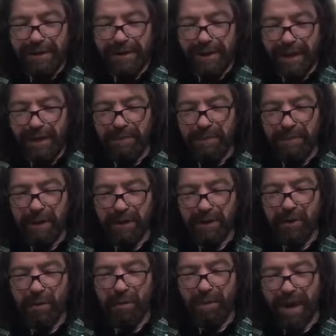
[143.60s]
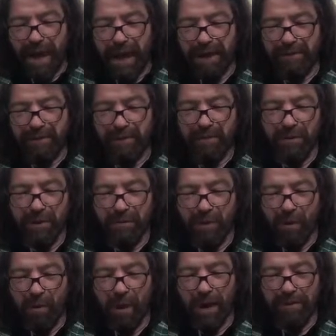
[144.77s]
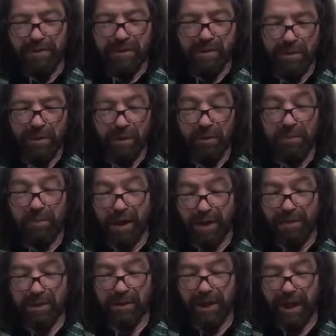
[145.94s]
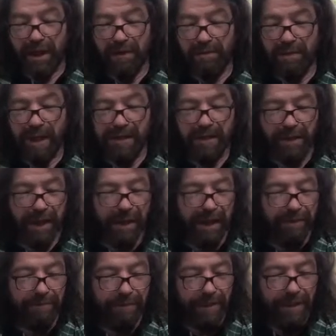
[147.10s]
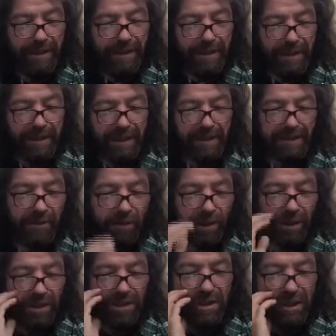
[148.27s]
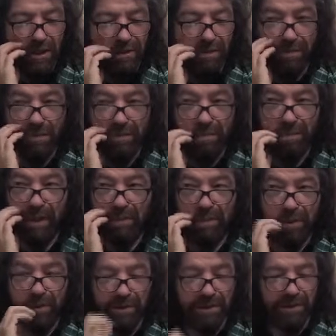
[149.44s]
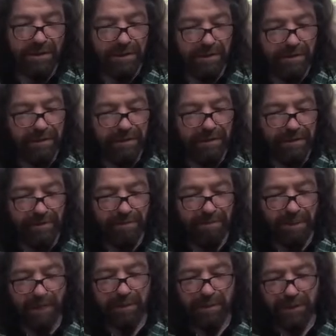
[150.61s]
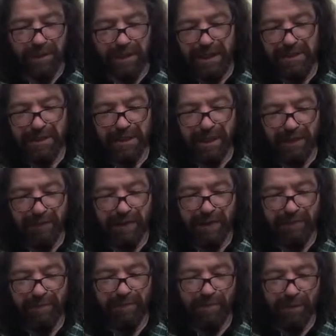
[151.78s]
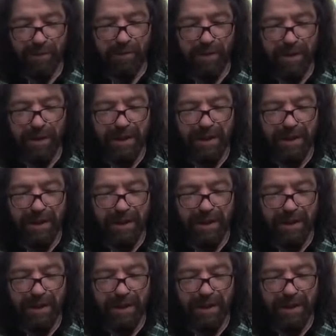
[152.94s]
Then prepared to go back from the Moab to her promised land of Bethlehem, that the Lord had seen people's needs and given them food.